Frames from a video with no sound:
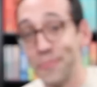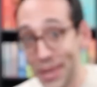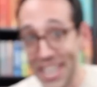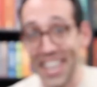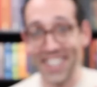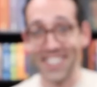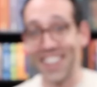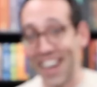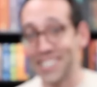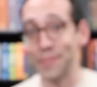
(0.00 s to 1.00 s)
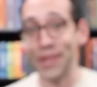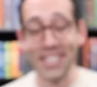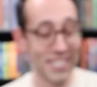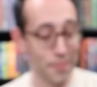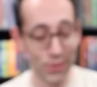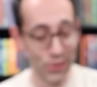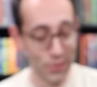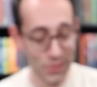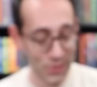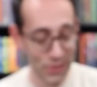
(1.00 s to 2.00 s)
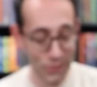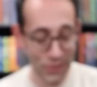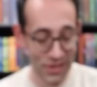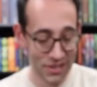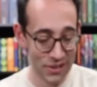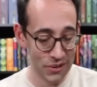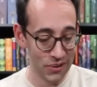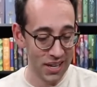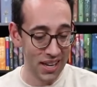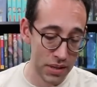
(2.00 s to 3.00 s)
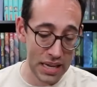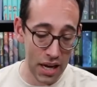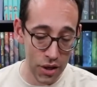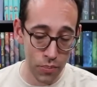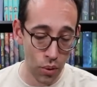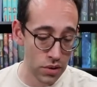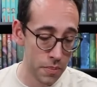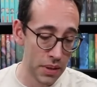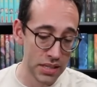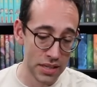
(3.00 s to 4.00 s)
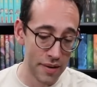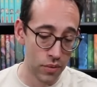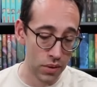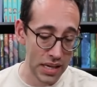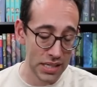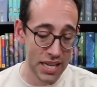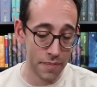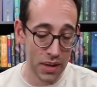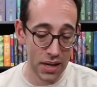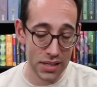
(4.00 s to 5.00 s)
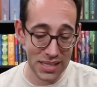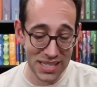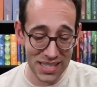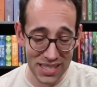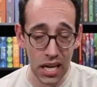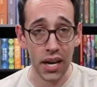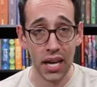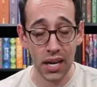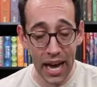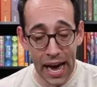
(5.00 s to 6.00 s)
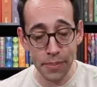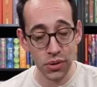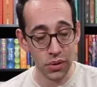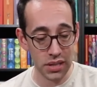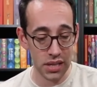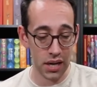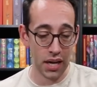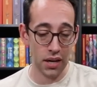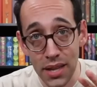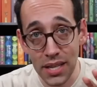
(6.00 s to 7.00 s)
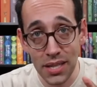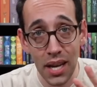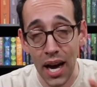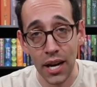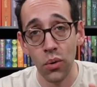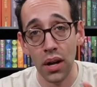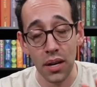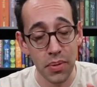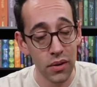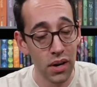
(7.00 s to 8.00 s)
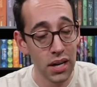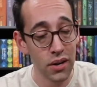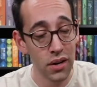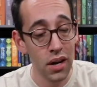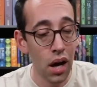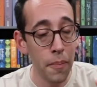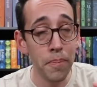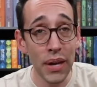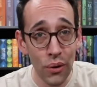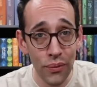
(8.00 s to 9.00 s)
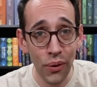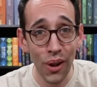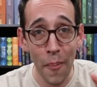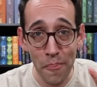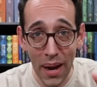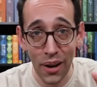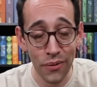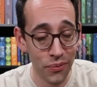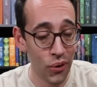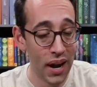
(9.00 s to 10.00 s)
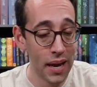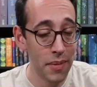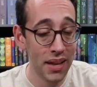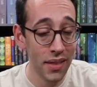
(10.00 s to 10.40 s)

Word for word: me in cosplay as Dumbledore, which is so fun to do. But the other portrait pins that they've released have been stunning, absolutely stunning. This is a high quality pin right here. A beautiful metal frame,